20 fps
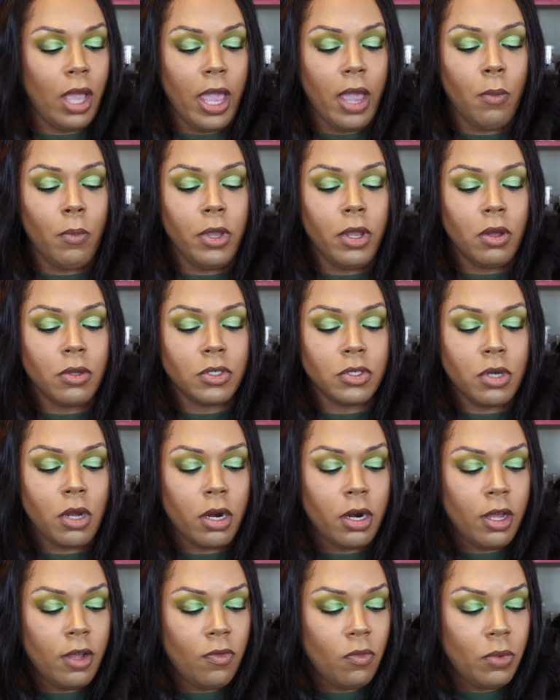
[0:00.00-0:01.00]
And we're going to
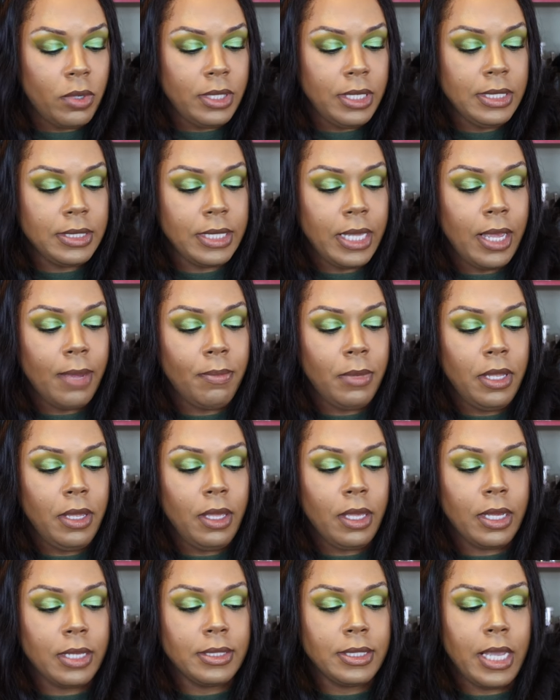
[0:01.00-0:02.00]
start off with these
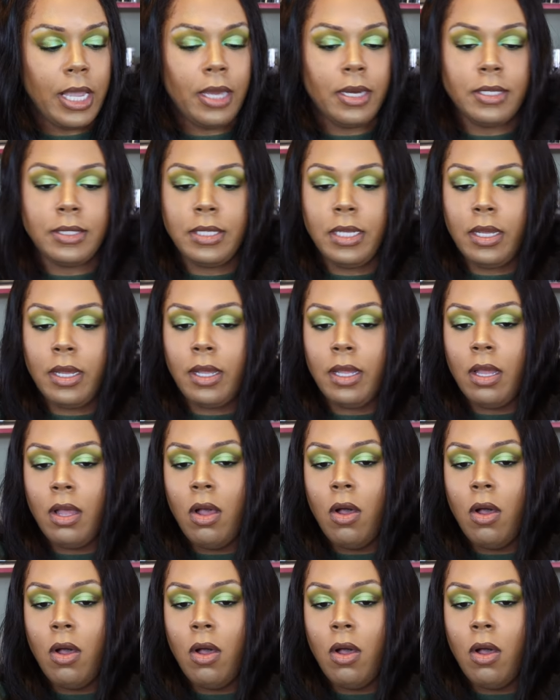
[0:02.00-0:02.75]
empty containers here.